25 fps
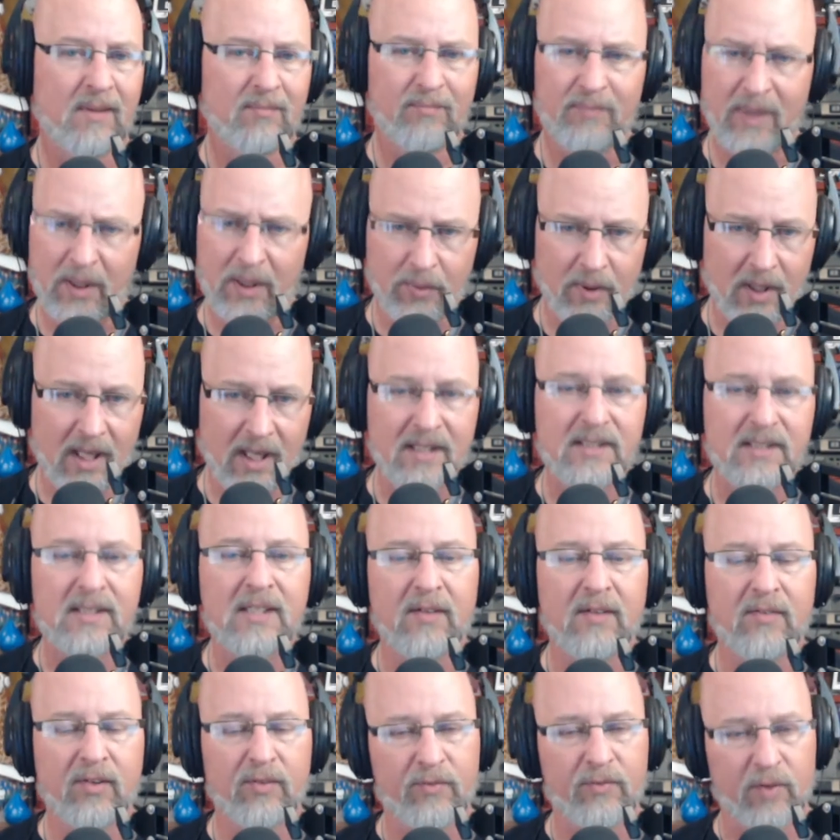people like
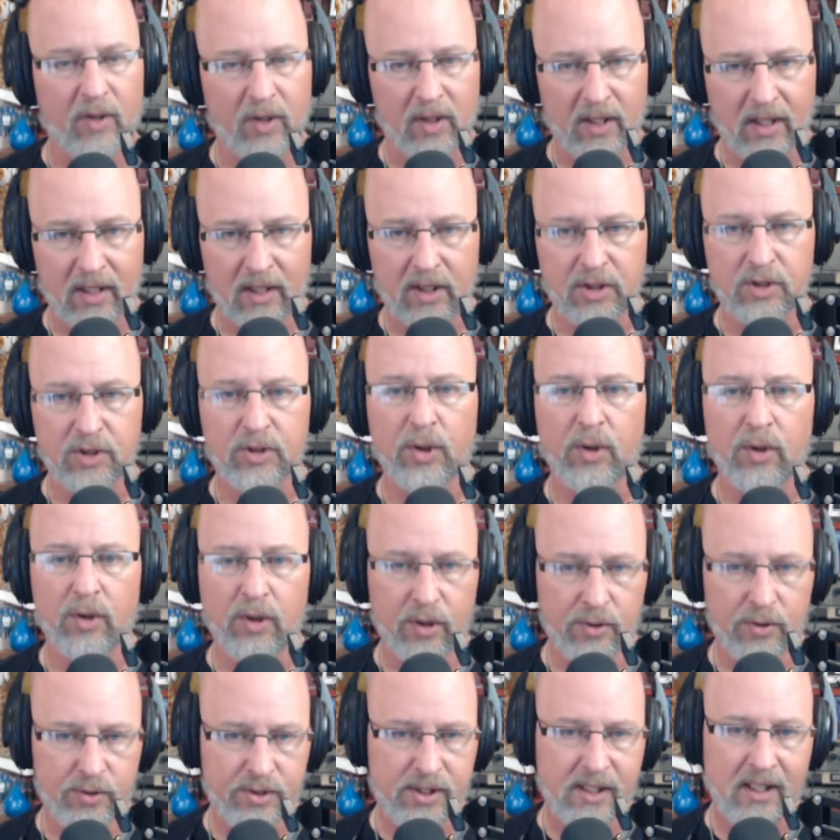Stephen Furtick and Joel
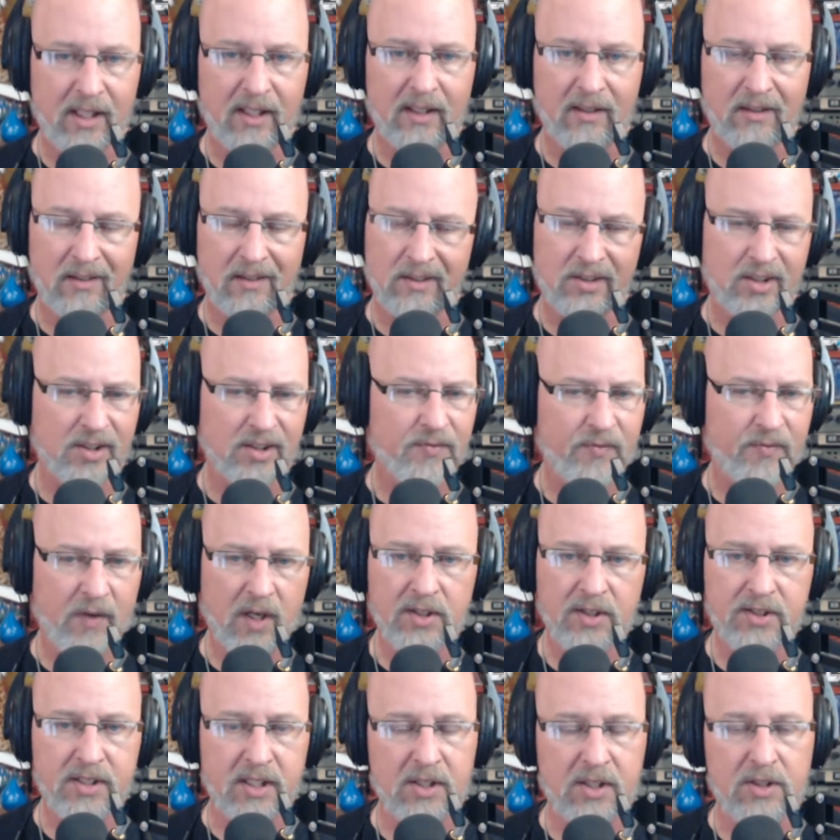Osteen and just
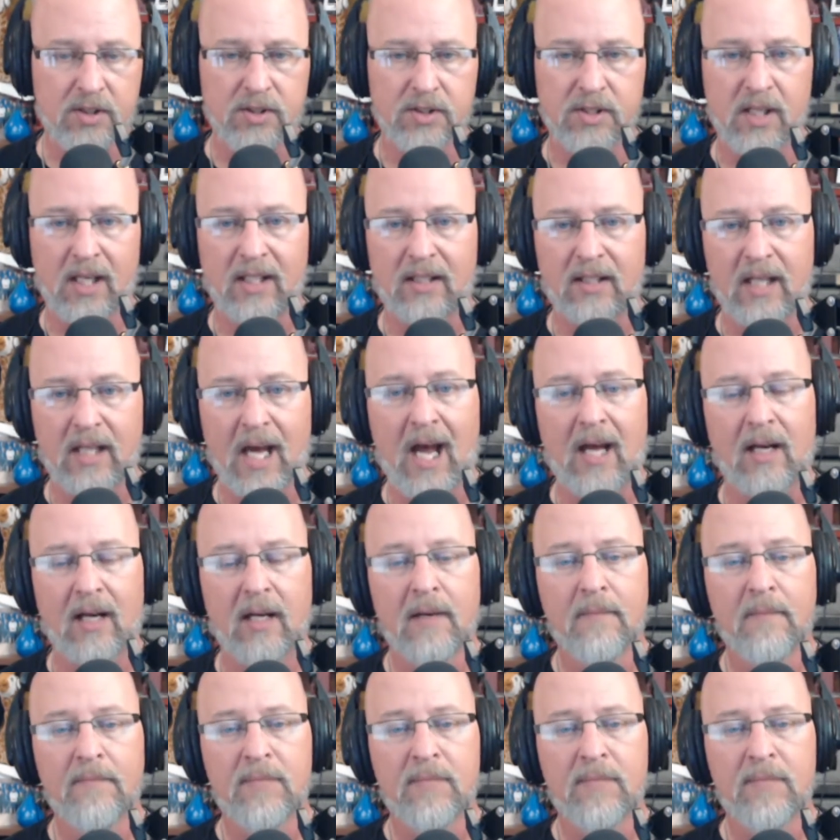false teachers like that.